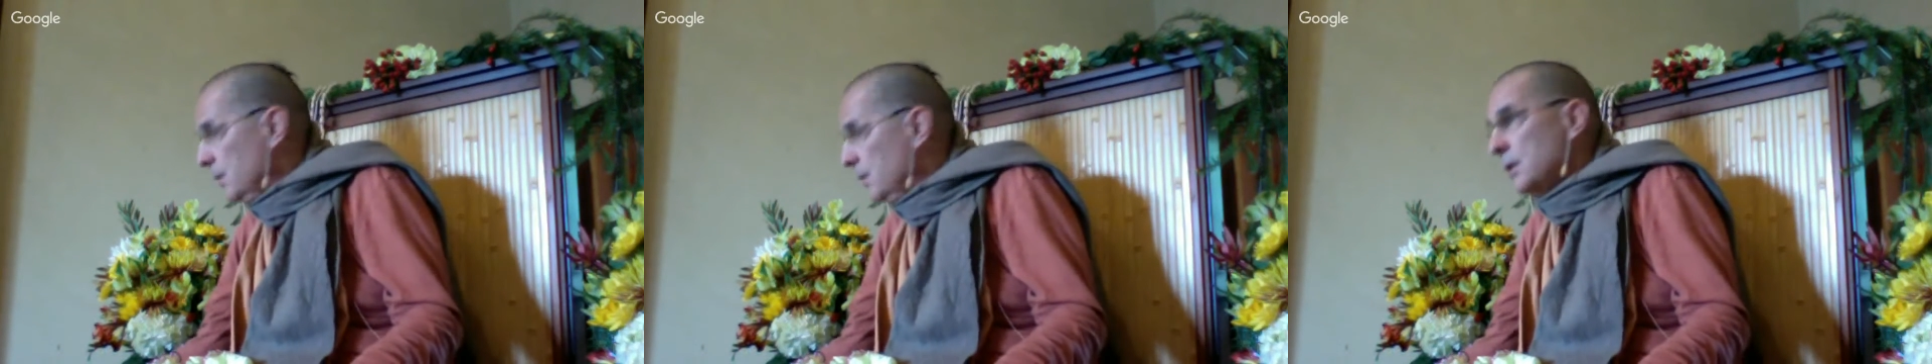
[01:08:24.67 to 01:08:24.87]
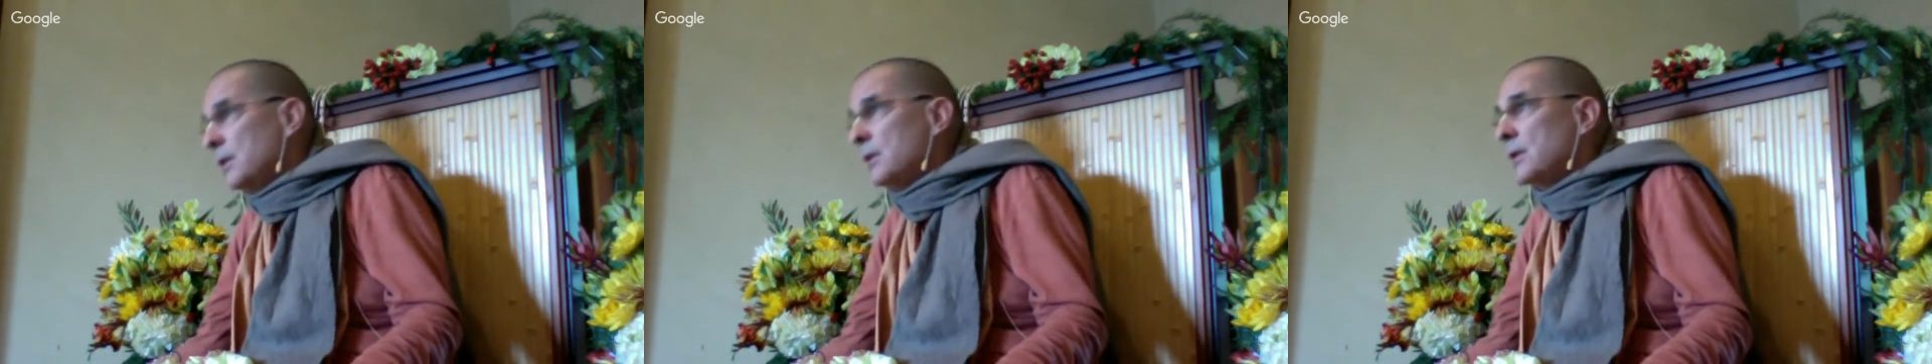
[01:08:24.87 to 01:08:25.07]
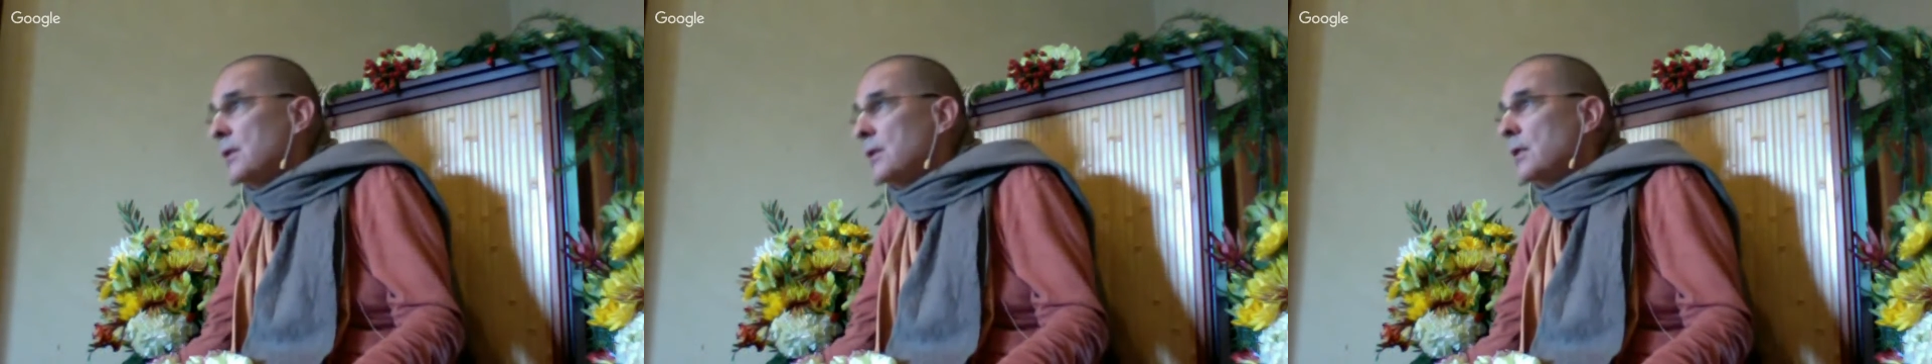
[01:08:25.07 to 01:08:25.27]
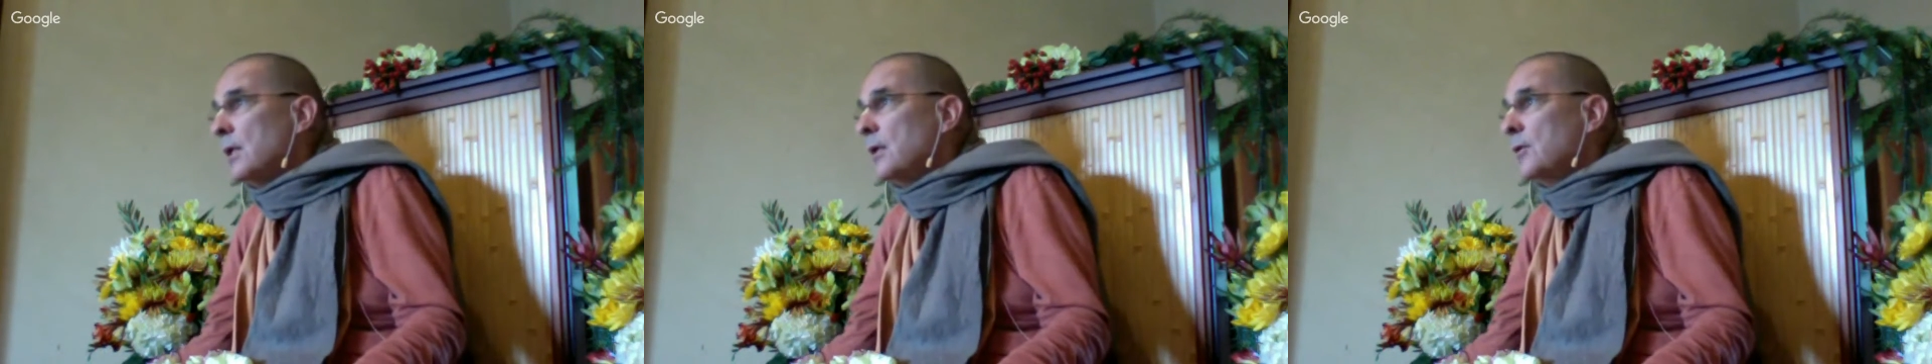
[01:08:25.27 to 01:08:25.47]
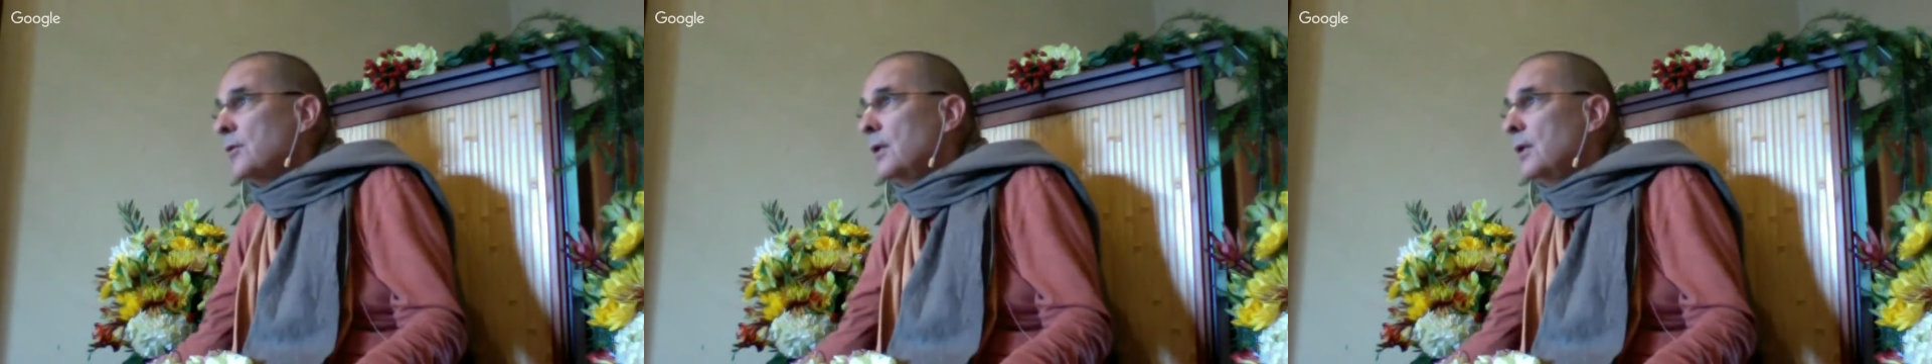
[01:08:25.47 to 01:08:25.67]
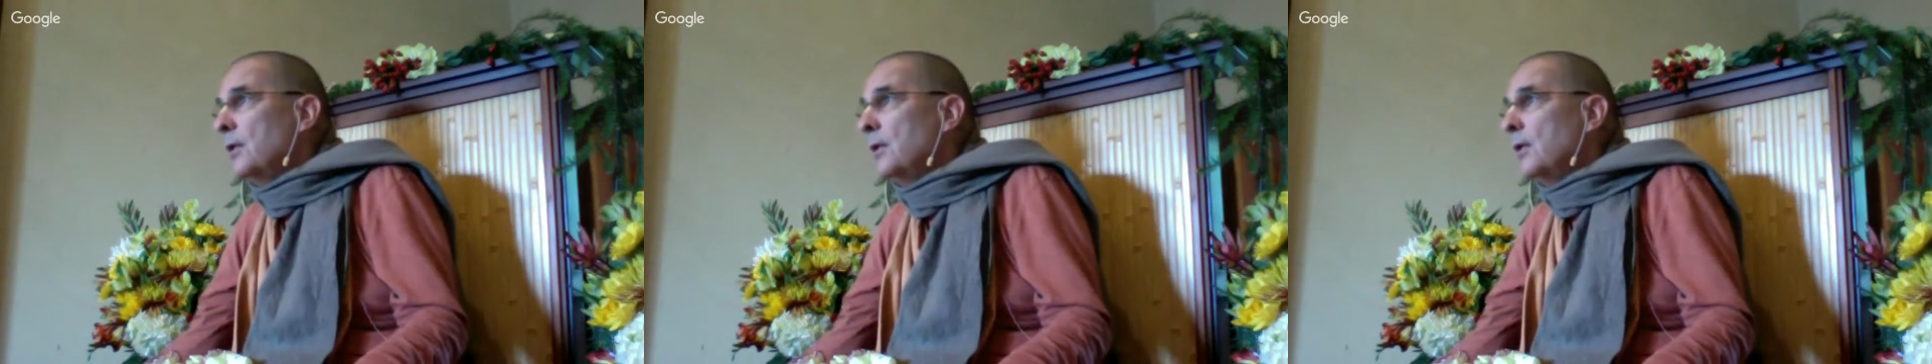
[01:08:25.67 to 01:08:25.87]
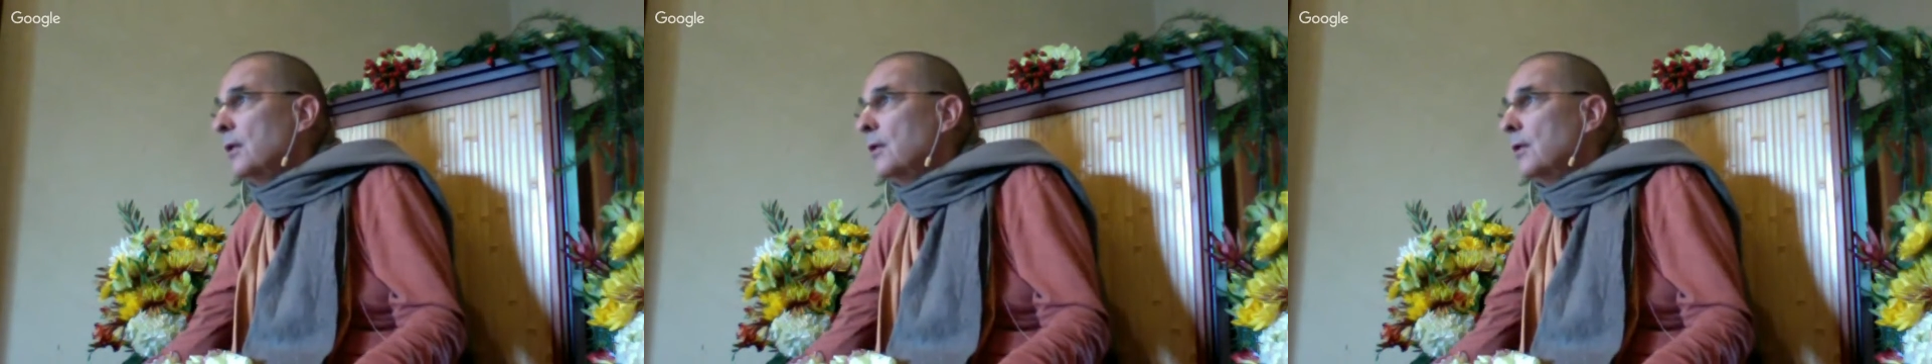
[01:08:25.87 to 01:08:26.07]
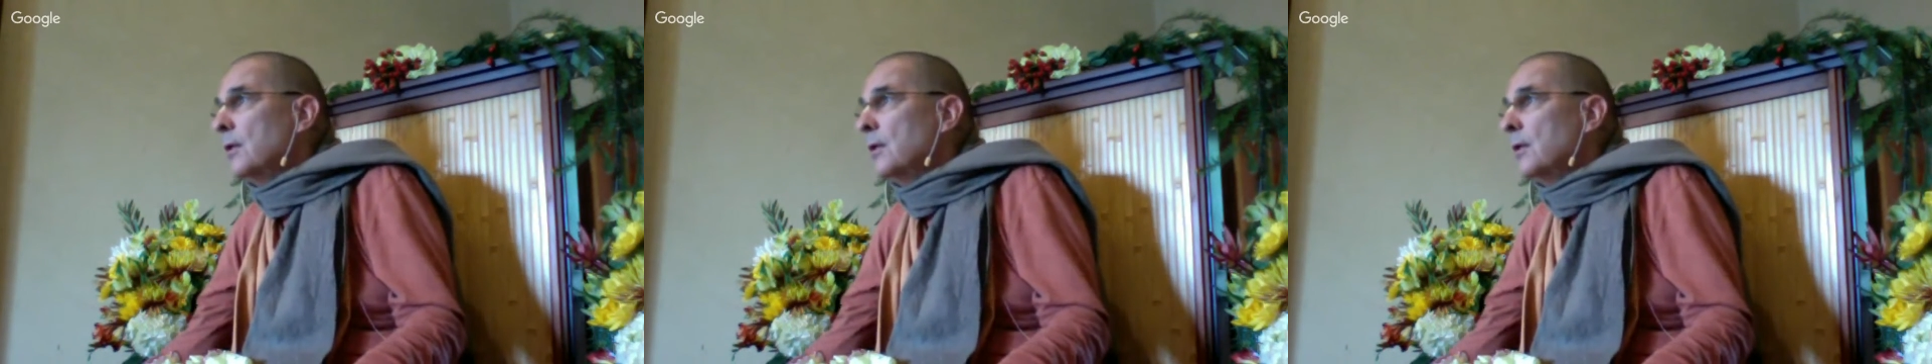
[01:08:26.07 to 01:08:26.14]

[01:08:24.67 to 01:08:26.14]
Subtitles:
teapot tray there,